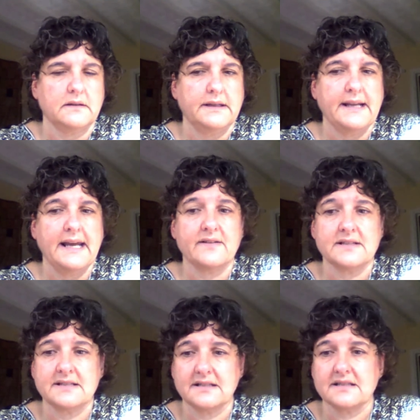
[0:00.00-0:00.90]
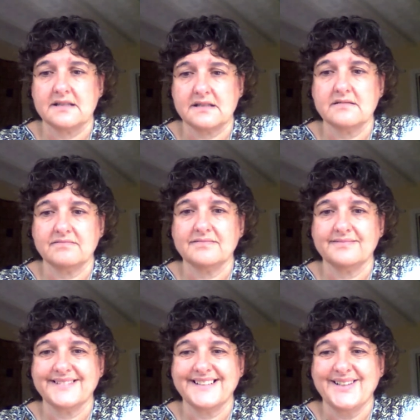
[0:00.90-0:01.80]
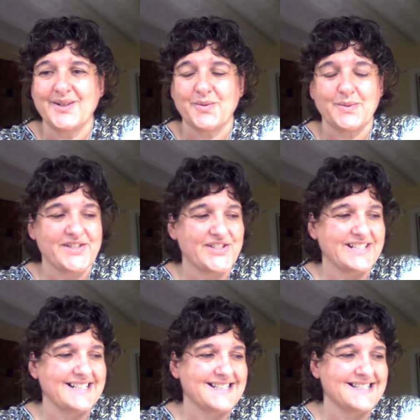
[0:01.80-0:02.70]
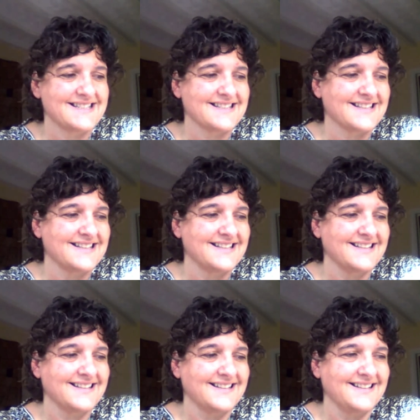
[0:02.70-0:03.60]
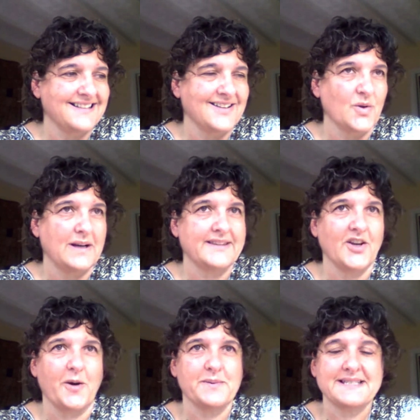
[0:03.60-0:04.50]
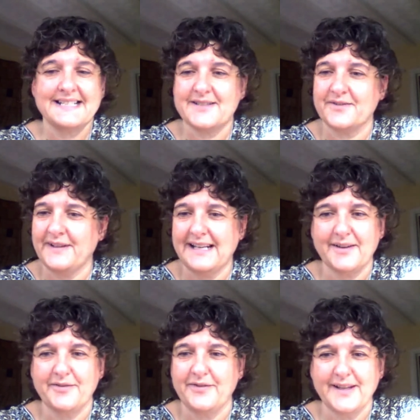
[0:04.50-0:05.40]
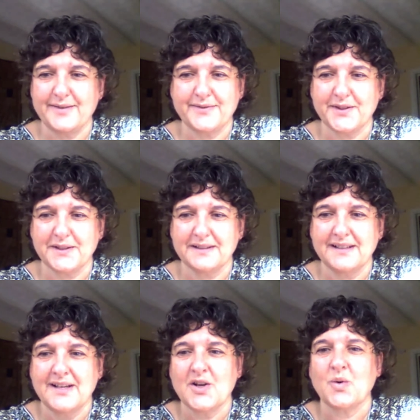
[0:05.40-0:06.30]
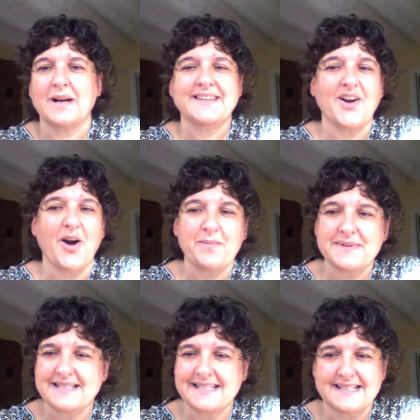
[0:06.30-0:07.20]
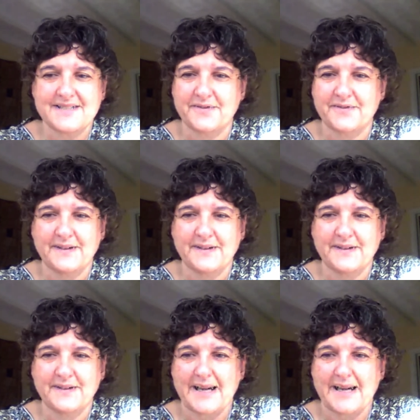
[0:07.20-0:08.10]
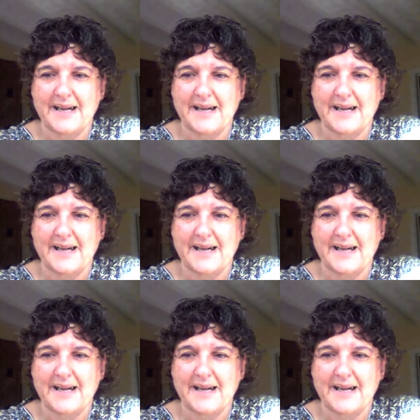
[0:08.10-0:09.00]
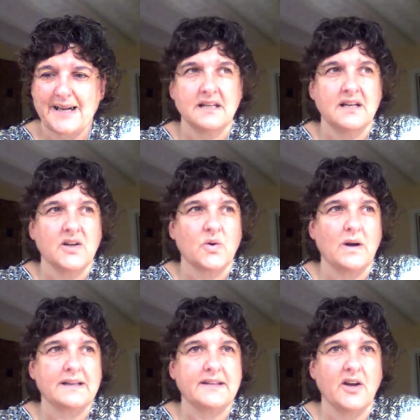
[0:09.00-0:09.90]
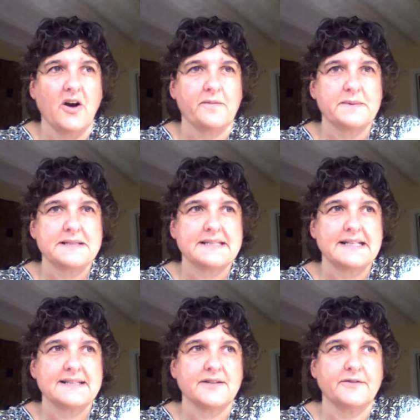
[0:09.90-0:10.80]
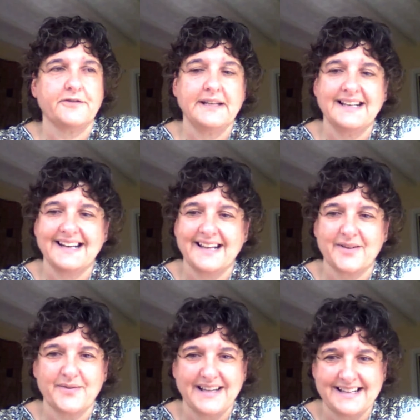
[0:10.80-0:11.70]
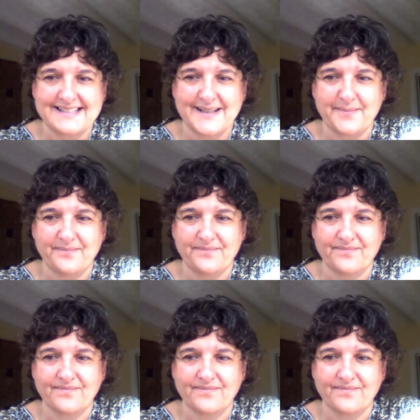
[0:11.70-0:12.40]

inheritance, which is quite the opposite of feeling fearful, quite the opposite of feeling separate, quite the opposite of feeling like a victim.